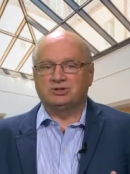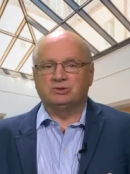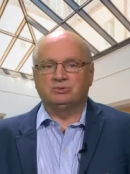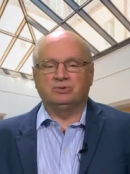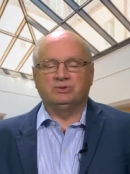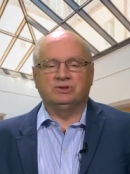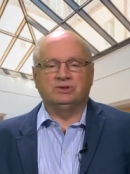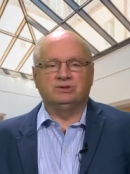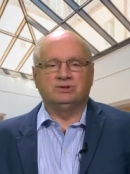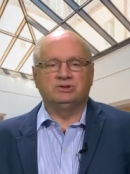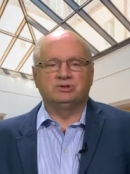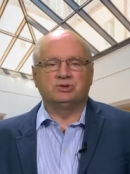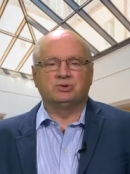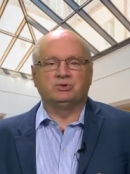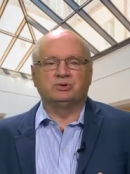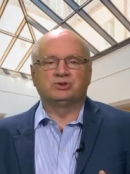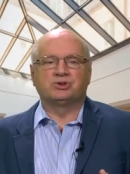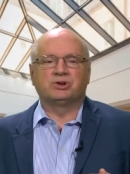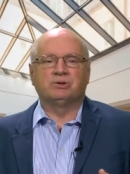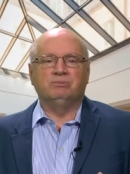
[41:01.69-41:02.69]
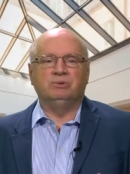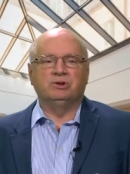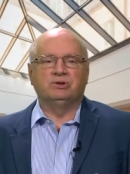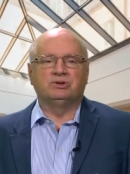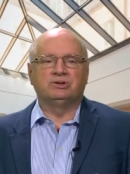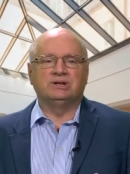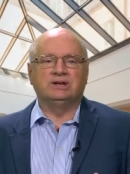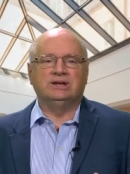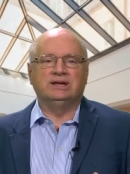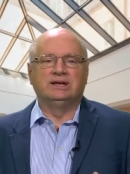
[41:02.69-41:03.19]
within the Jewish
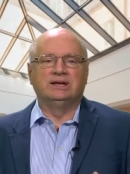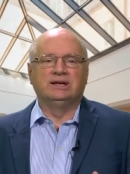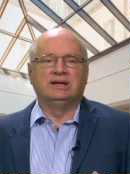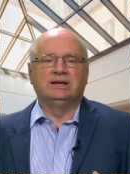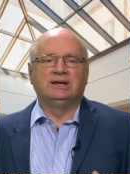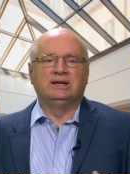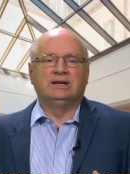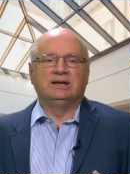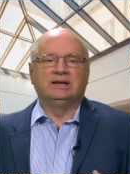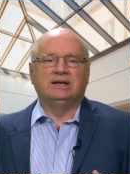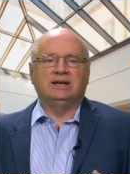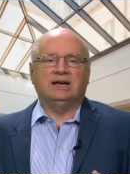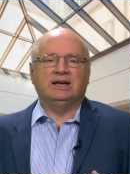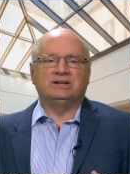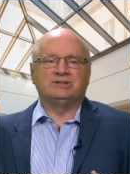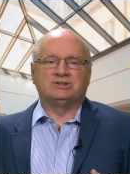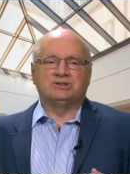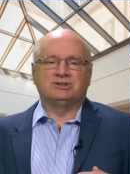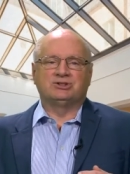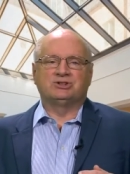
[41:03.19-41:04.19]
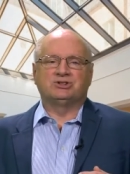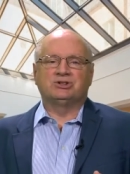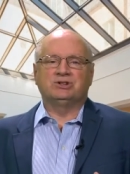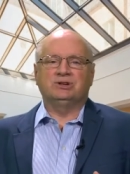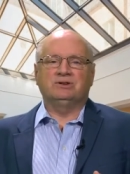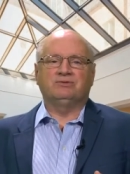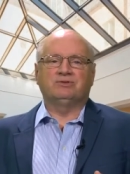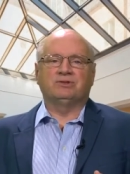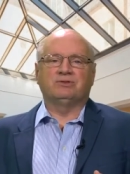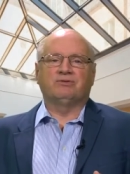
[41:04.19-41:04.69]
community as a
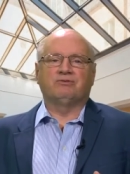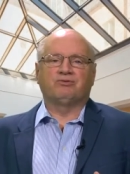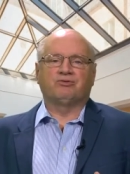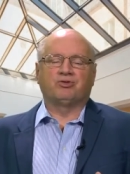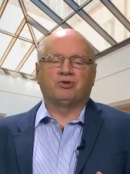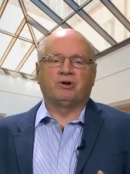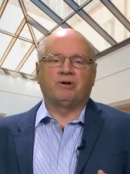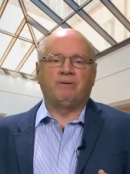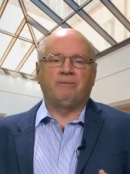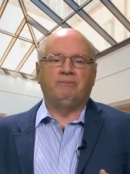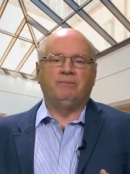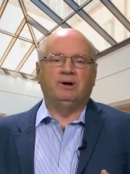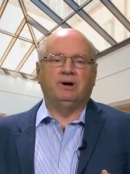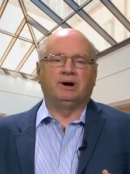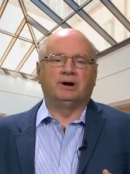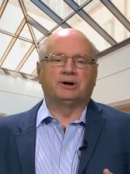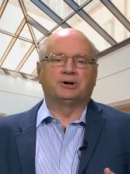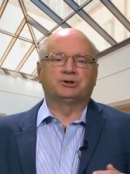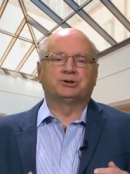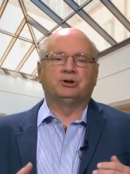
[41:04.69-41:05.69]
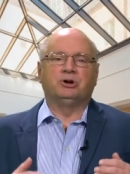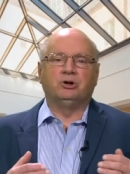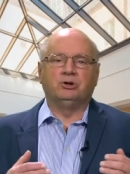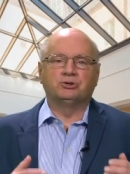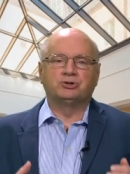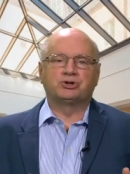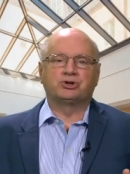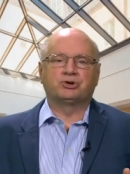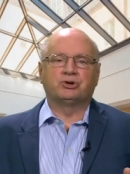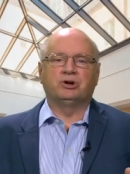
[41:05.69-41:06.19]
shift from a
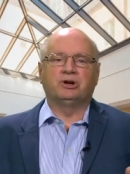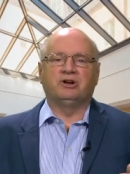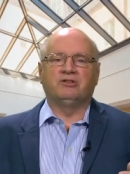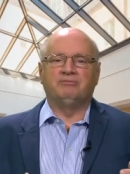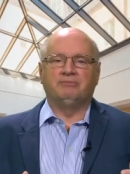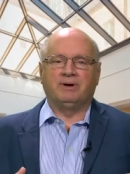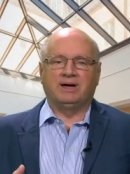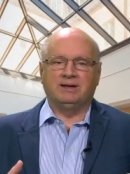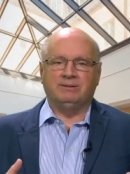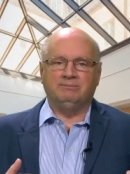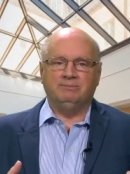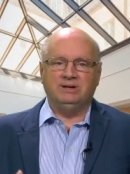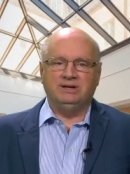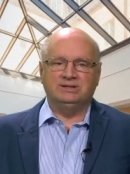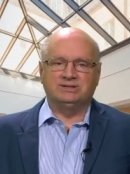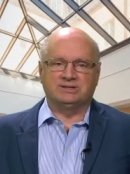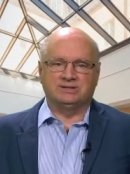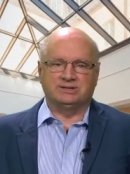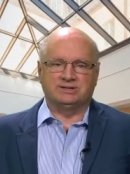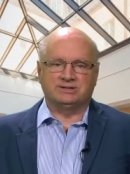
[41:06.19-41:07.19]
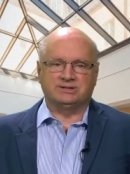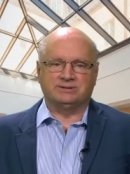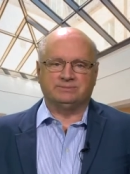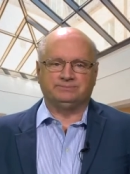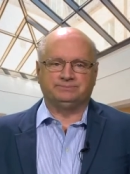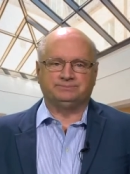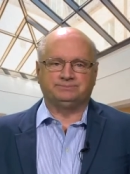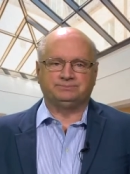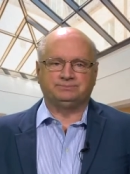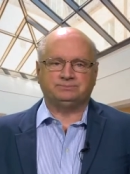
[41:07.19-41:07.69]
culture of mimesis
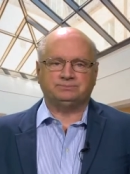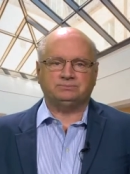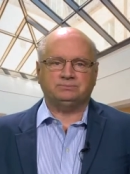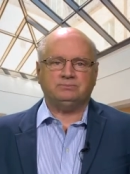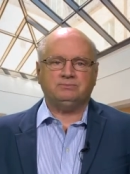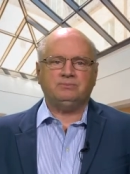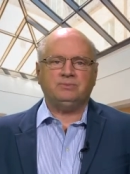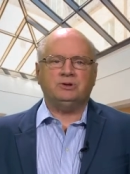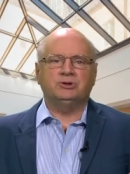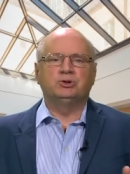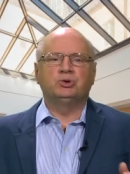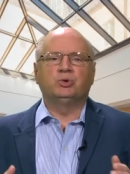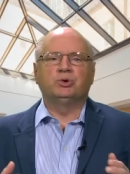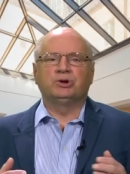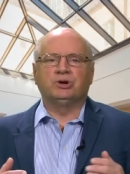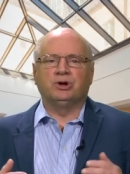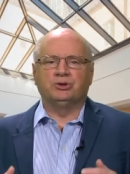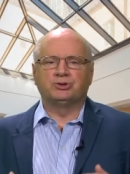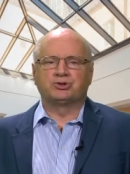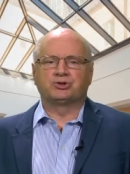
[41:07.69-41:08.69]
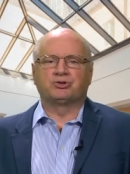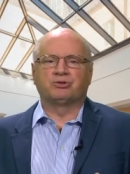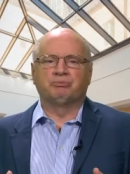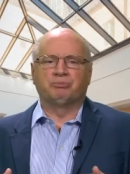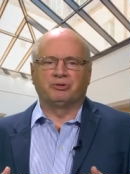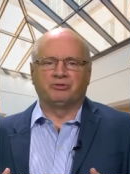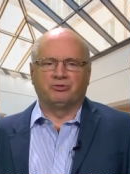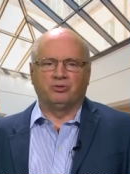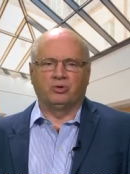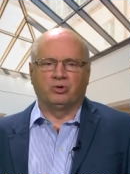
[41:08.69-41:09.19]
to a culture of
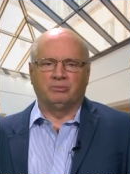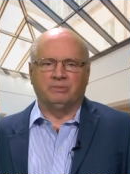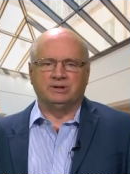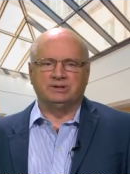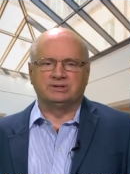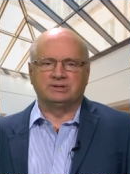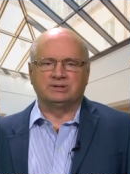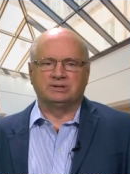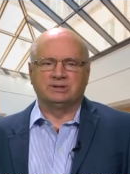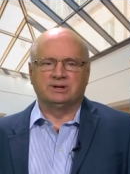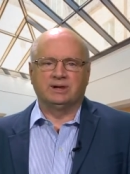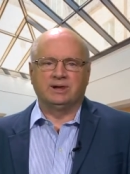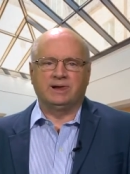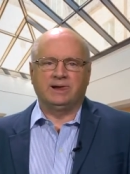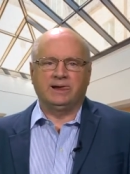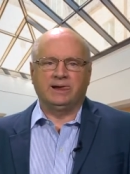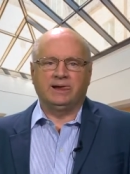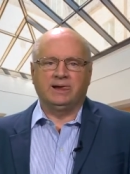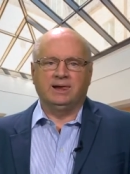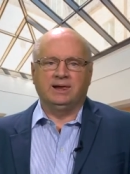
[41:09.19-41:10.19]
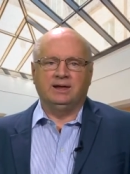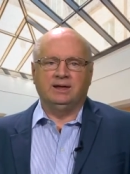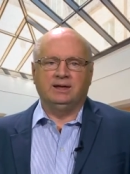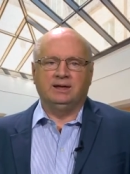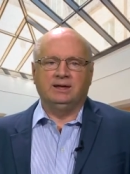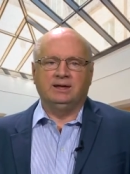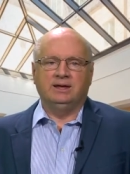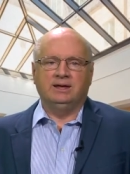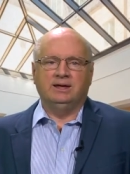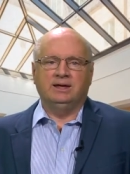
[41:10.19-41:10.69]
performance.
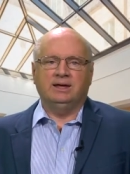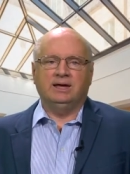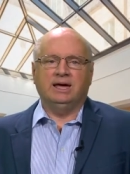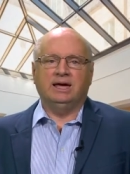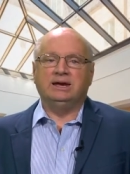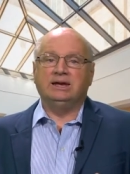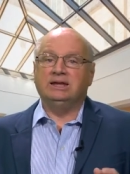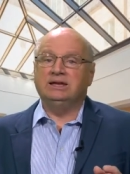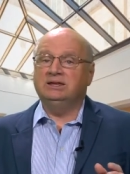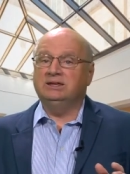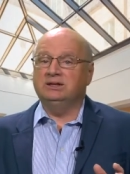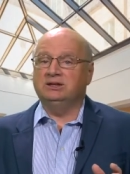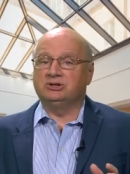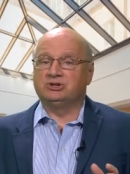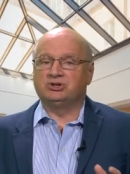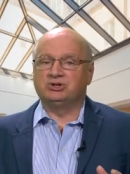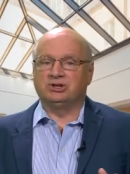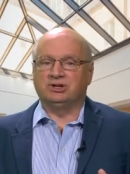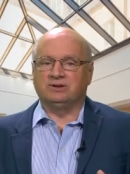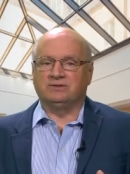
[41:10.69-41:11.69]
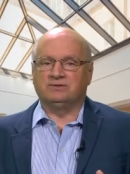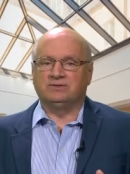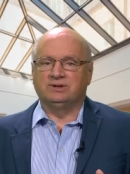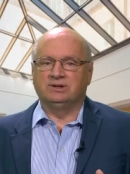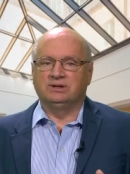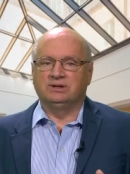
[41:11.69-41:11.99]
And in this shift,